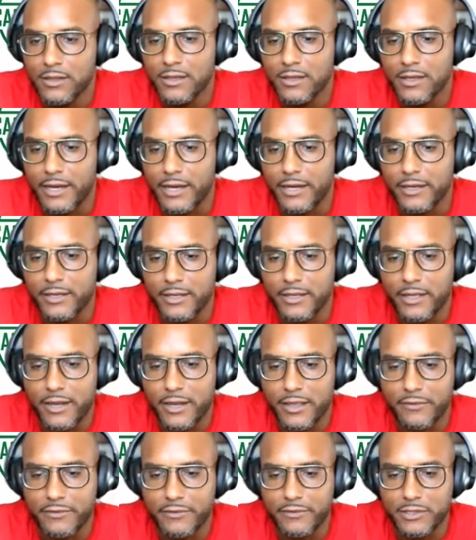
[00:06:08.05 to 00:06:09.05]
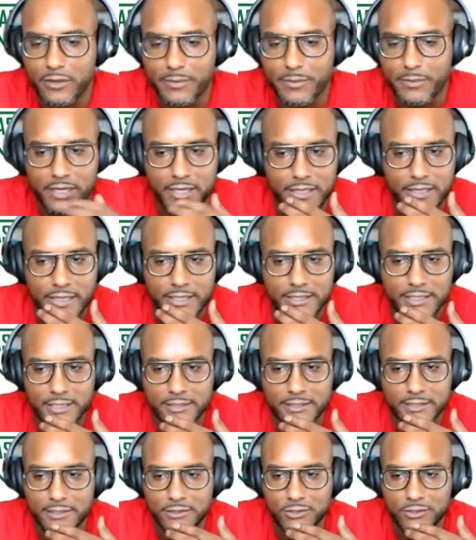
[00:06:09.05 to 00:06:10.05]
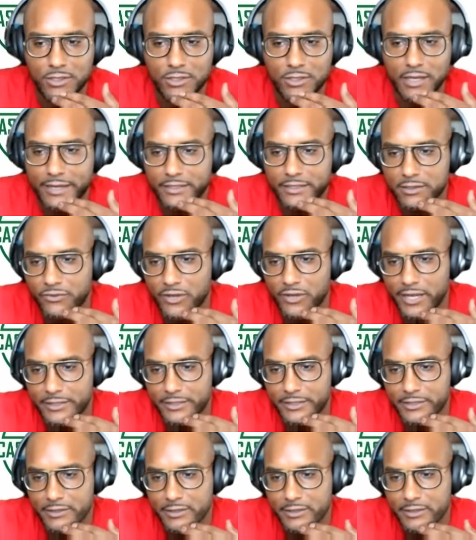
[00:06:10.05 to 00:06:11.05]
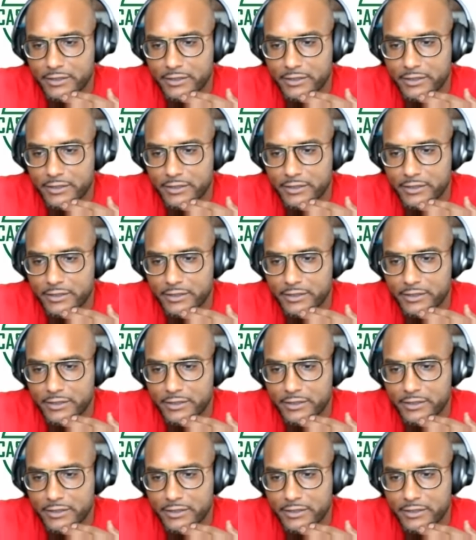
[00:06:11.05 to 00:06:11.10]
I never thought about it in that sense, that you could actually find